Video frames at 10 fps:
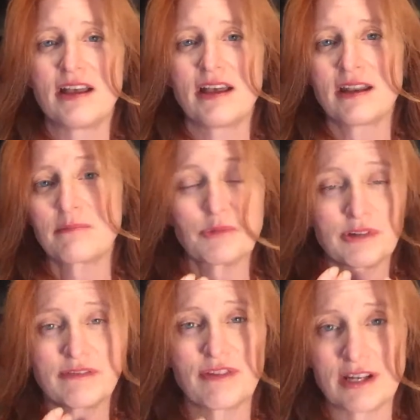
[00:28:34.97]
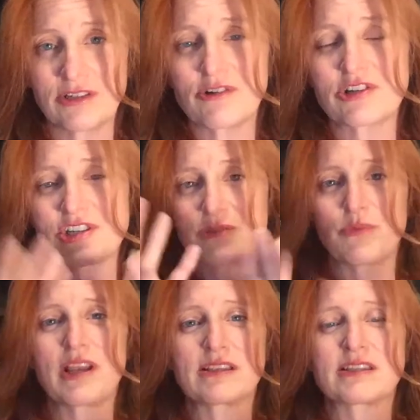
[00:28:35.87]
And I'm going to find nourishing
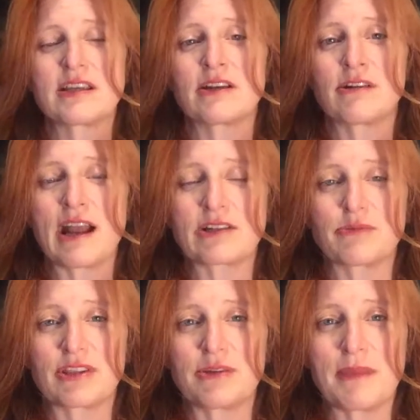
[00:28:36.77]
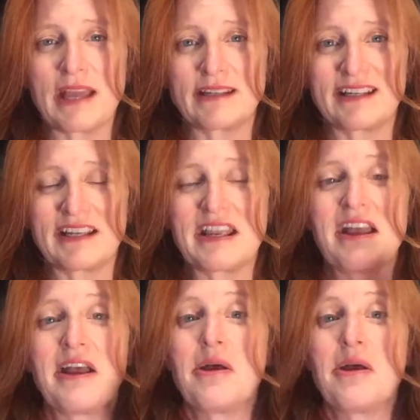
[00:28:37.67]
ways to interact with humanity,